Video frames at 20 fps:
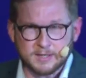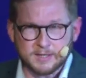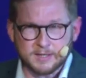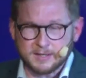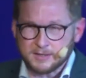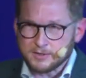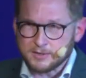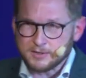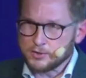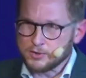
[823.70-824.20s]

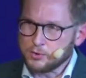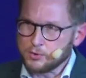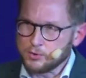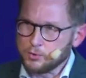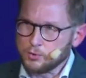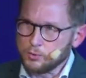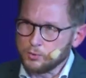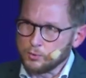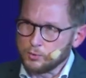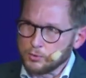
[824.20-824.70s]
see a
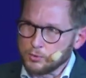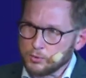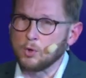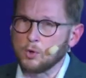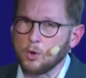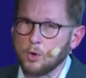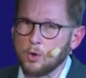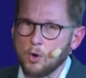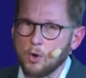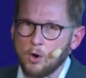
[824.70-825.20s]
whole
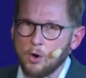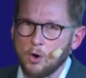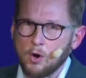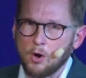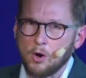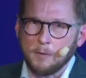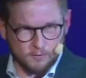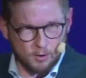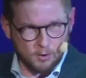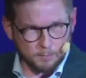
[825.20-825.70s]
corpus of
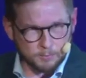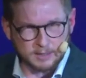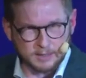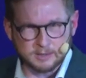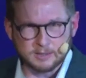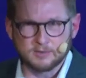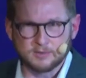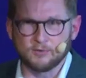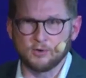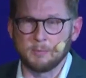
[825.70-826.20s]

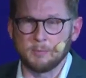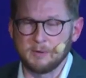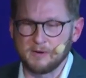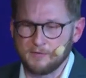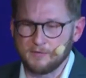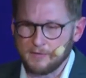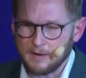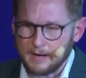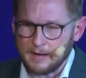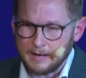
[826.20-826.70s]
objects from
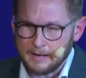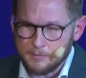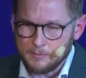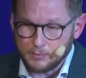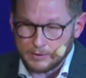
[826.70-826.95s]
afar.